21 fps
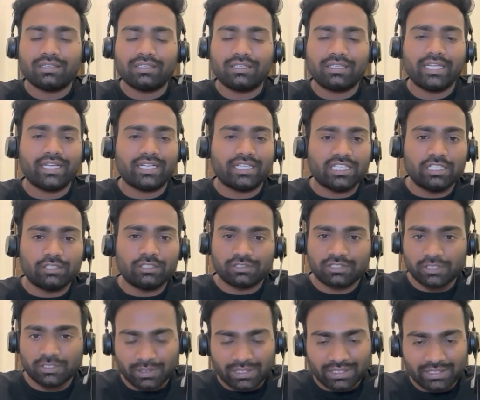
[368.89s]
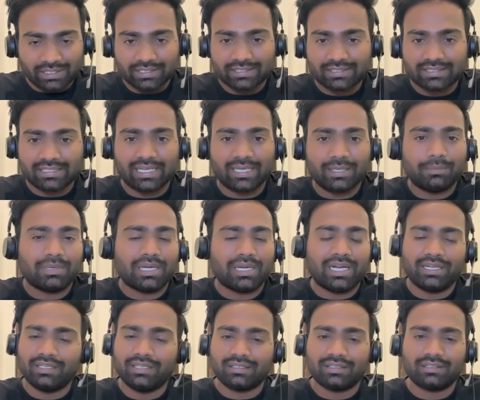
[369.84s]
take leaves during this time
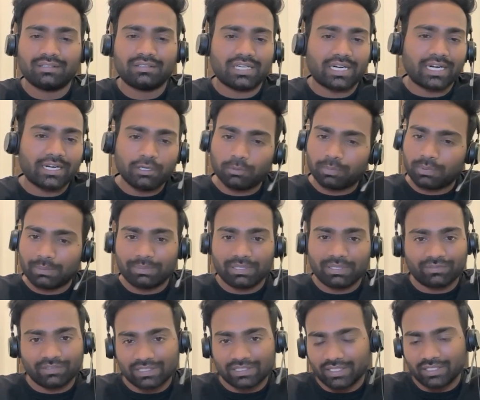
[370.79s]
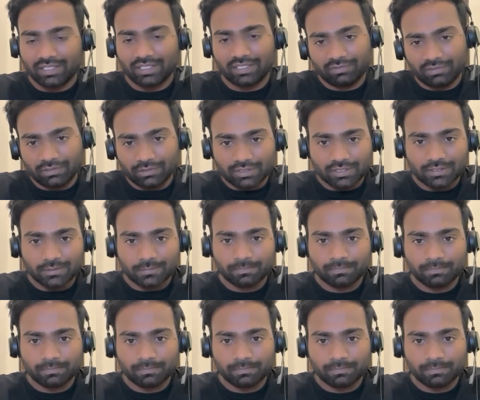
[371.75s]
and try to prepare for the interviews